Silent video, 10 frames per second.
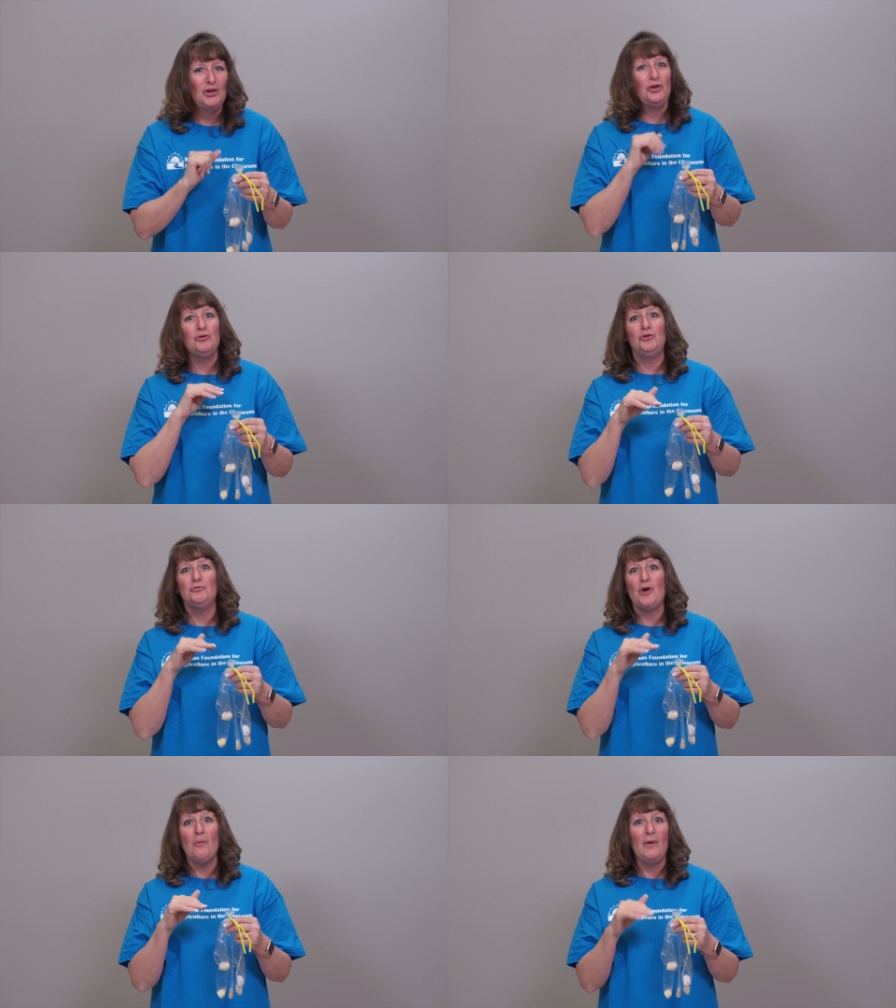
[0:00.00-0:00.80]
you do
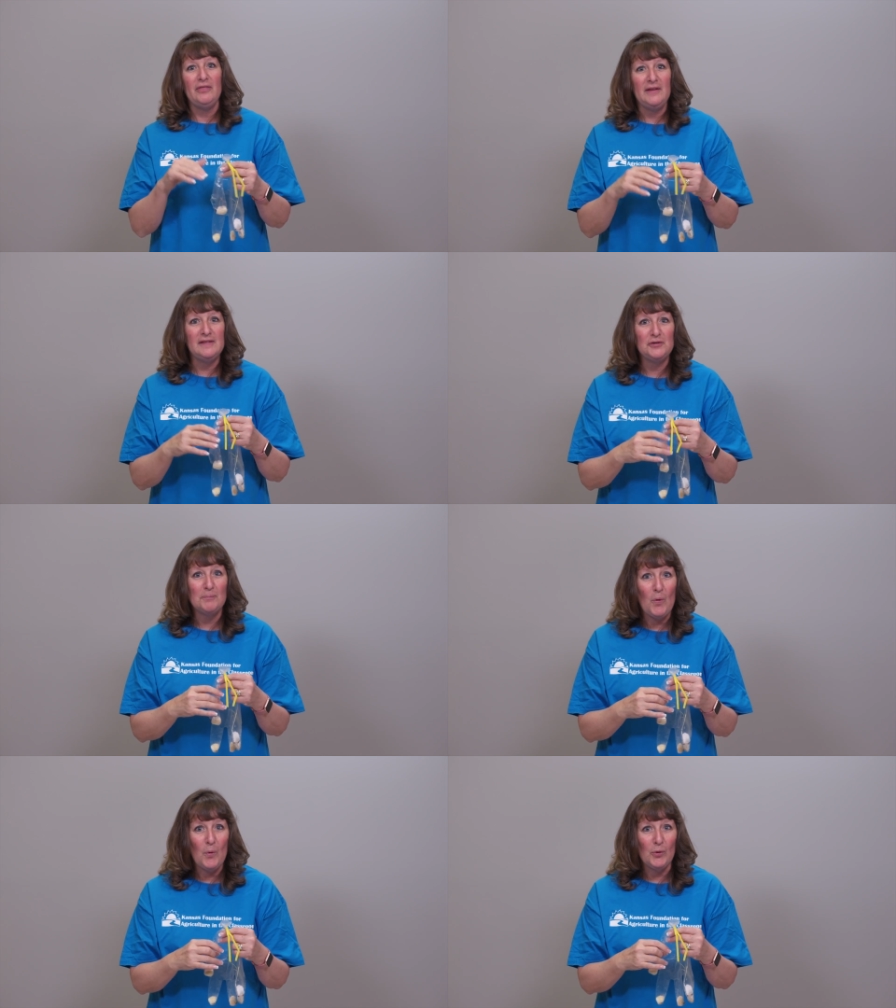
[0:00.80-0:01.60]
not want these to
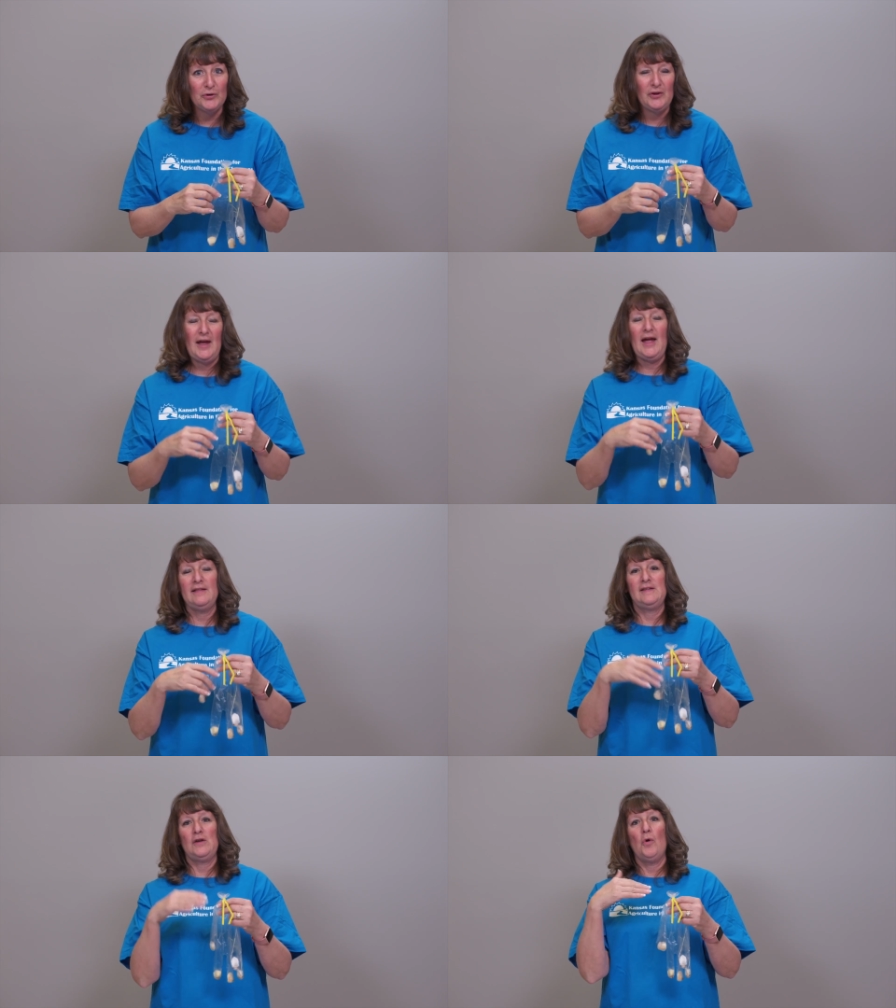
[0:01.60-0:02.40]
mold.
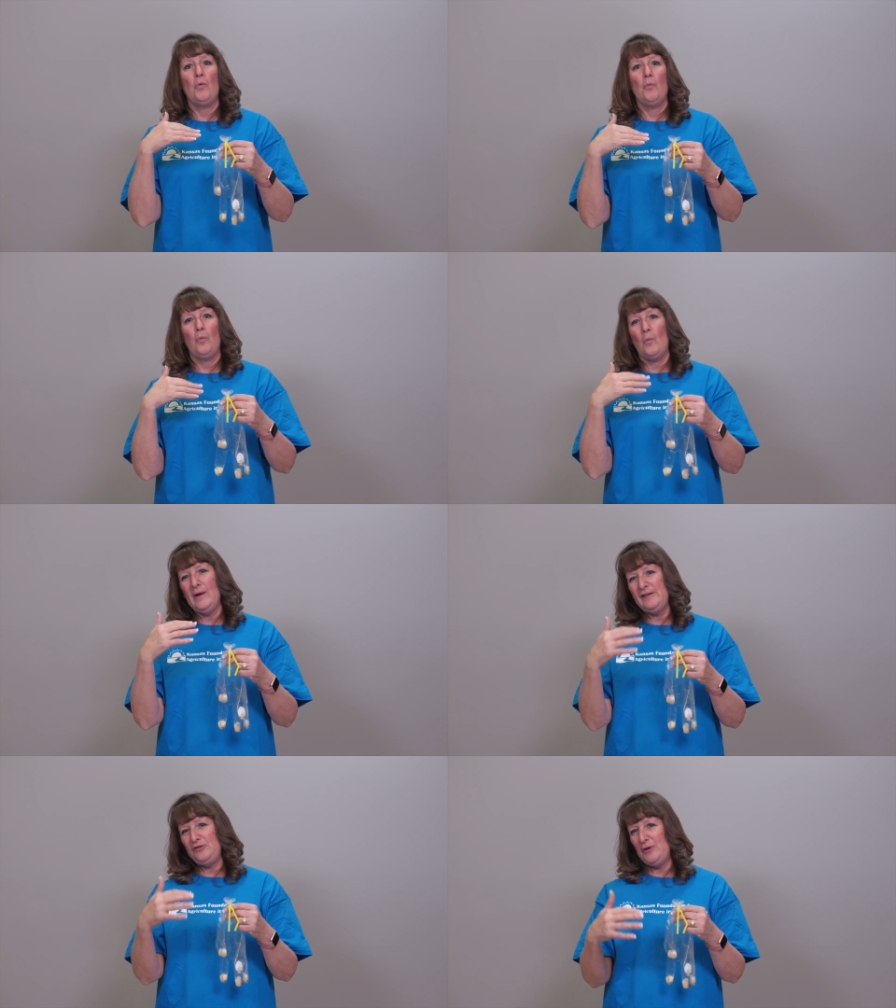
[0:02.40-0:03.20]
And so
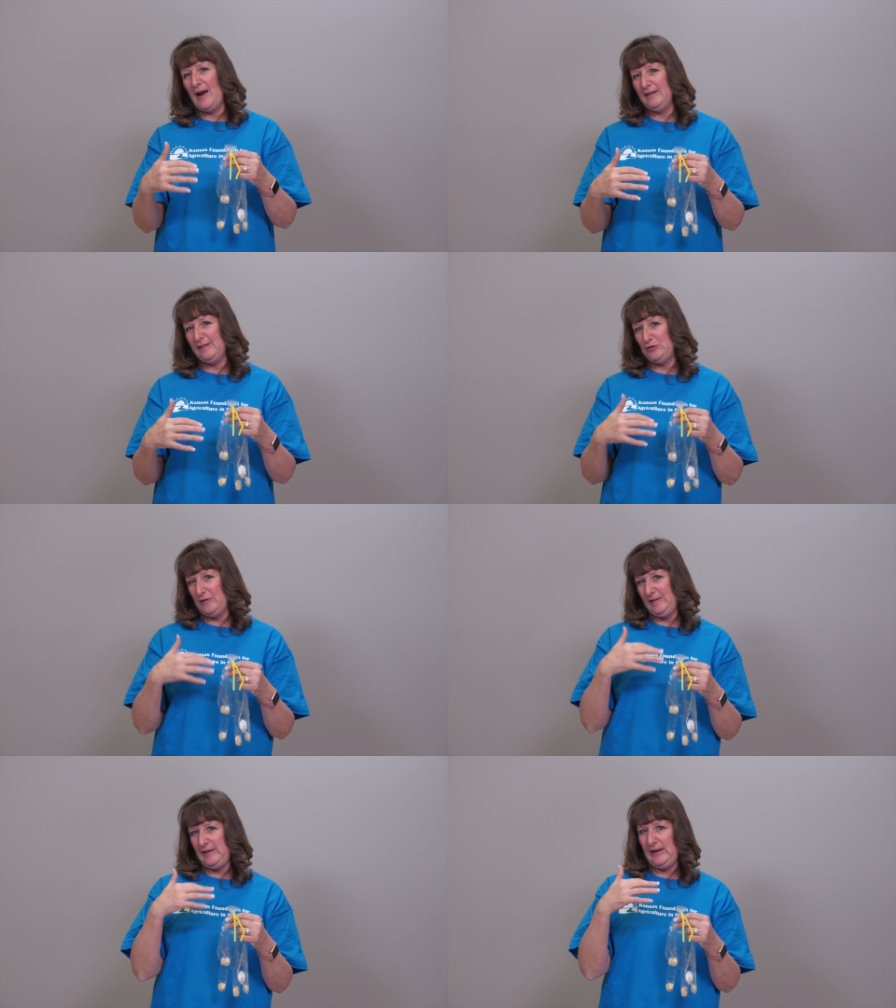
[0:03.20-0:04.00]
once you kind of
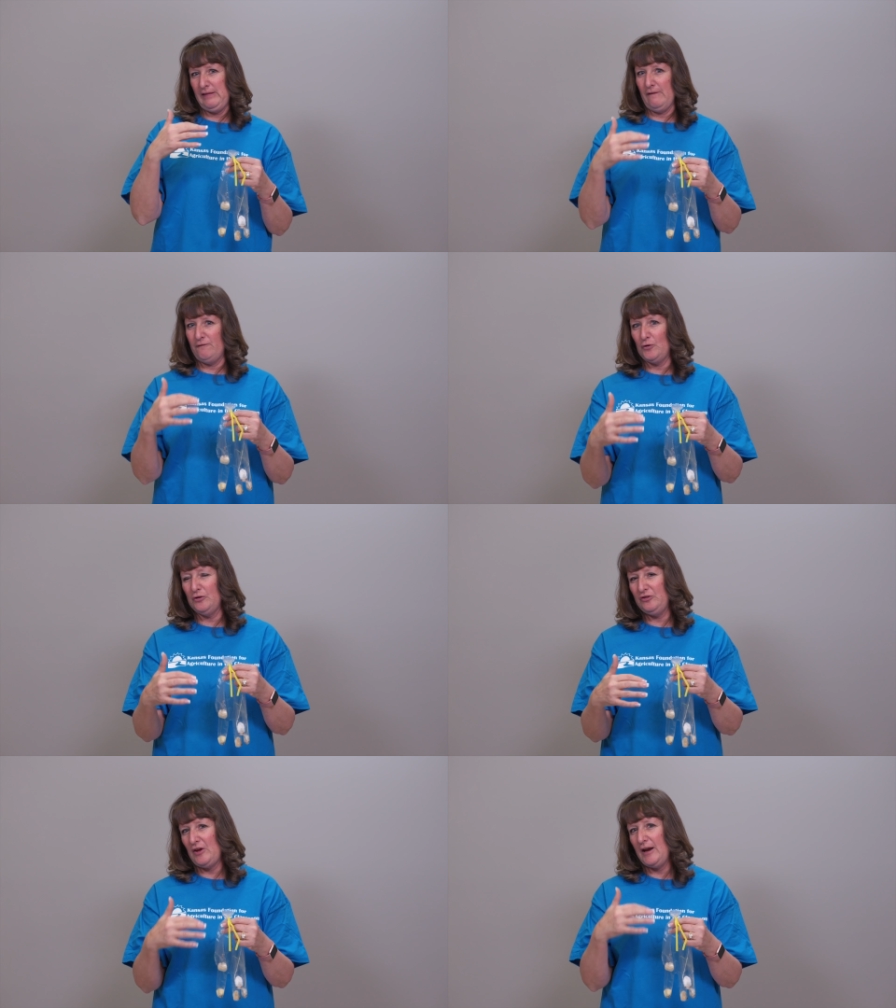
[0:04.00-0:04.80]
start seeing the
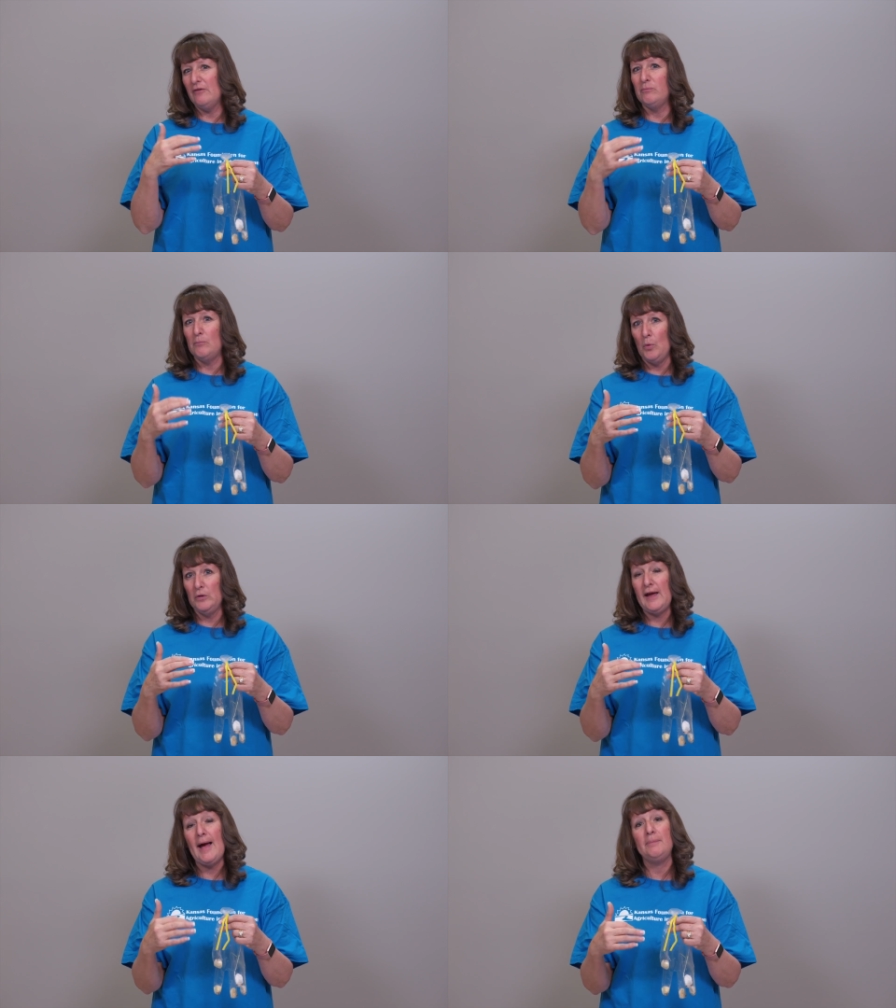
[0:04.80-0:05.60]
first sign of
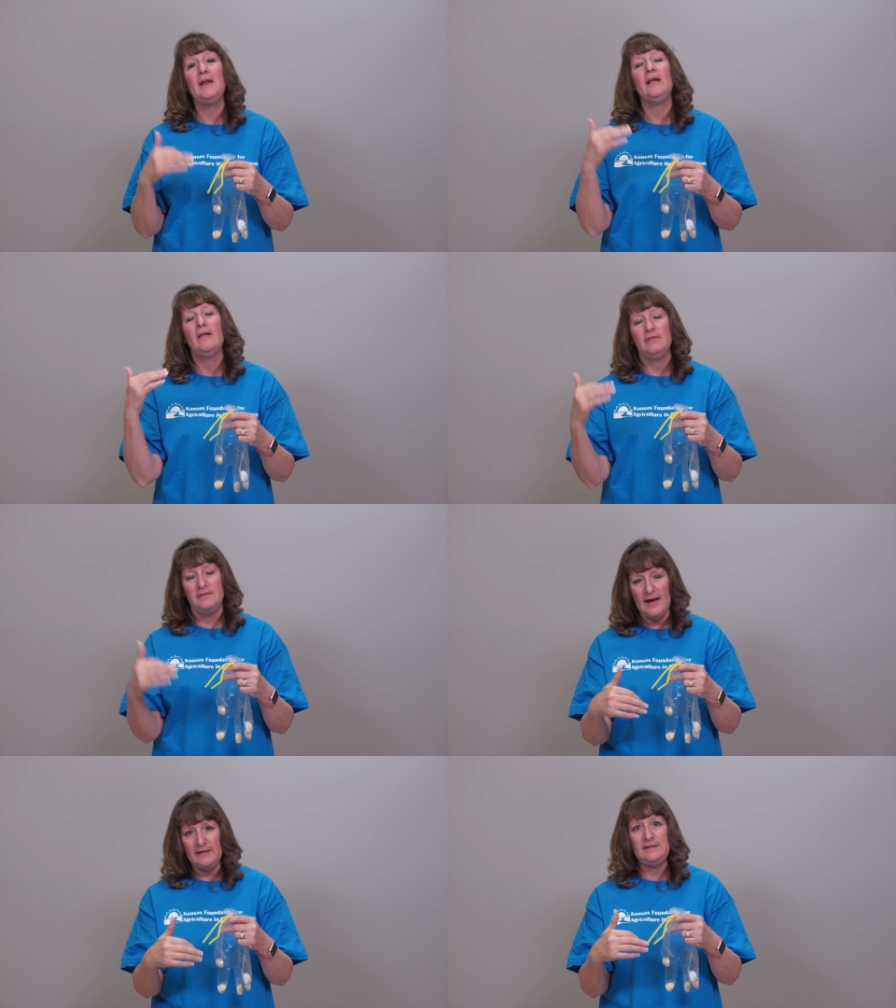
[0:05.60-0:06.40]
mold happening,
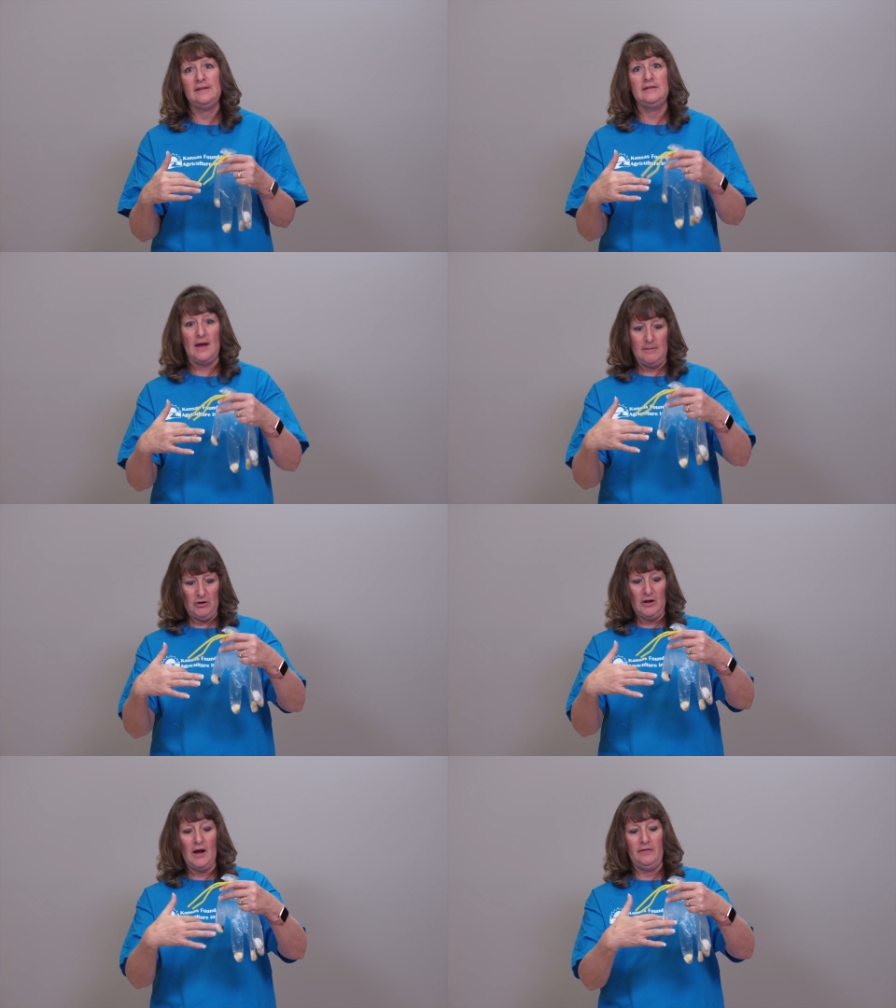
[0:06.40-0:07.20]
that's the time
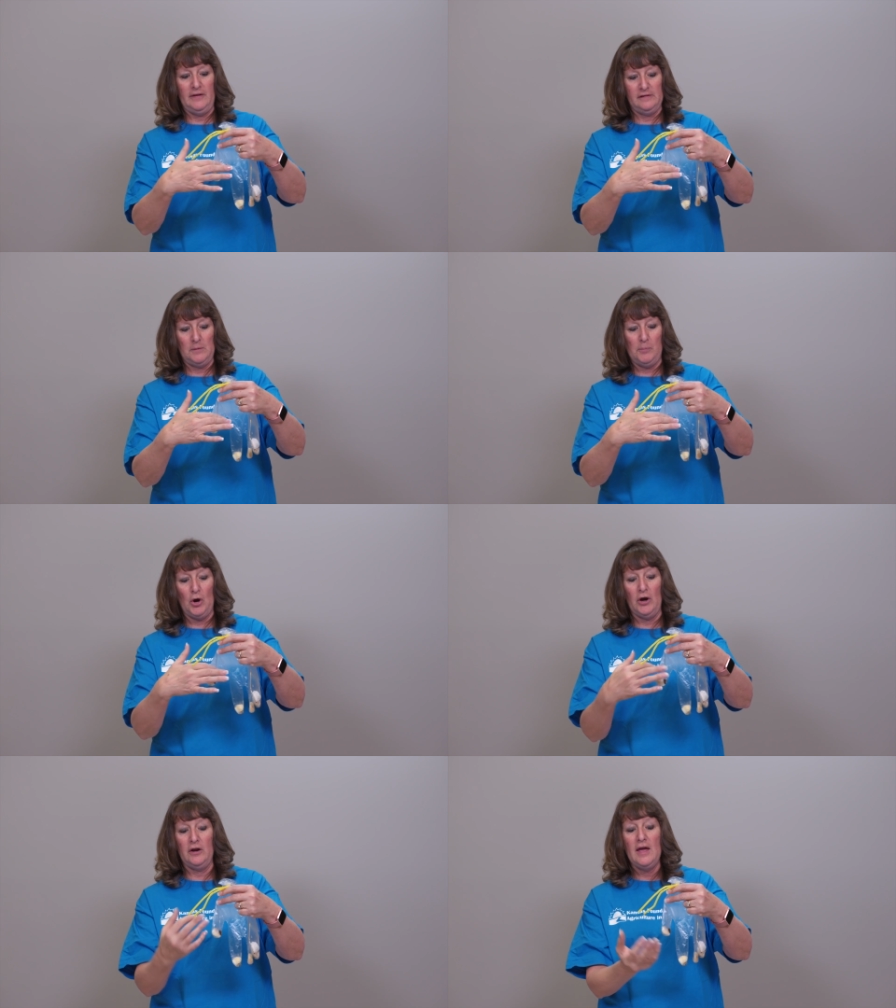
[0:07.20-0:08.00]
to cut these
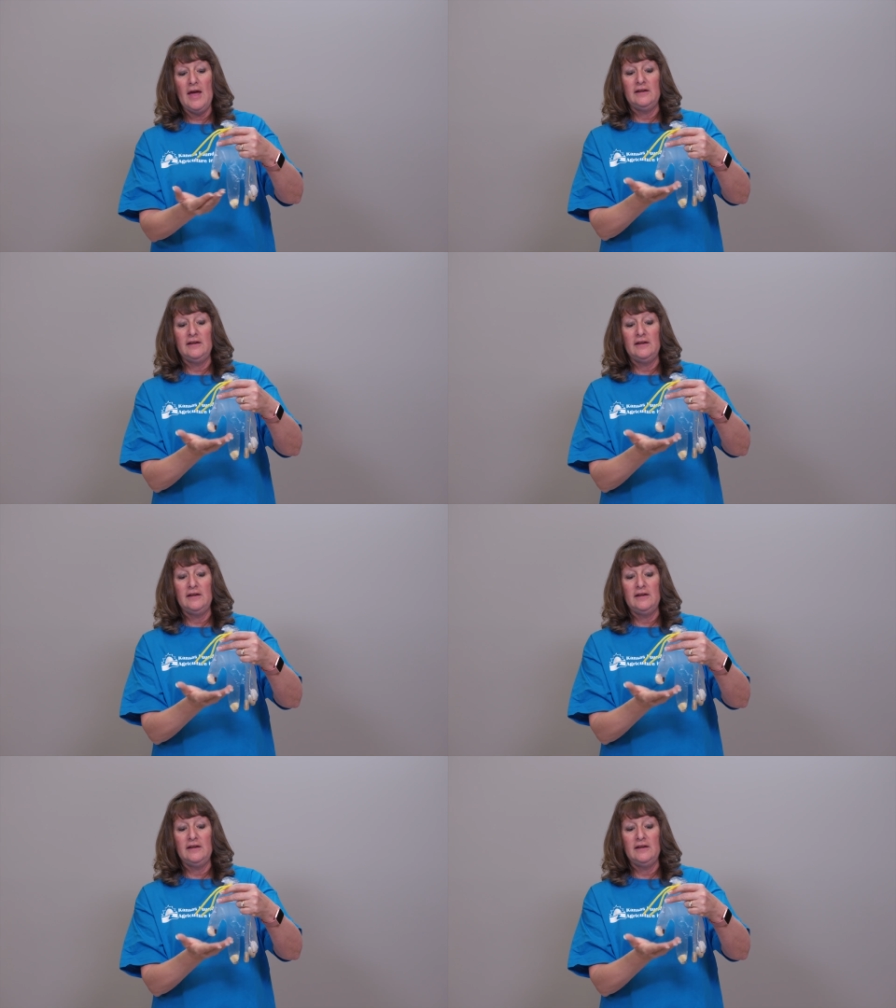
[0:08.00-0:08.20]
apart.